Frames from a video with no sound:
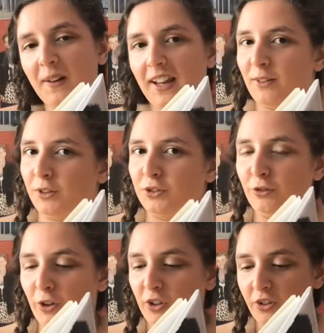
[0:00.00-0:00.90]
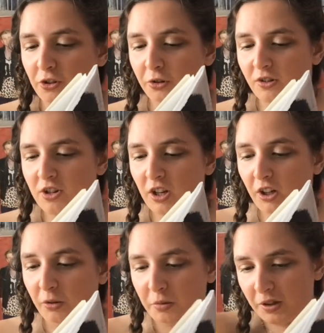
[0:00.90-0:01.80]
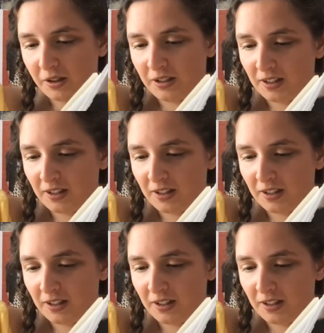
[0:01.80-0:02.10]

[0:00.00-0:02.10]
plays, which we've all done, to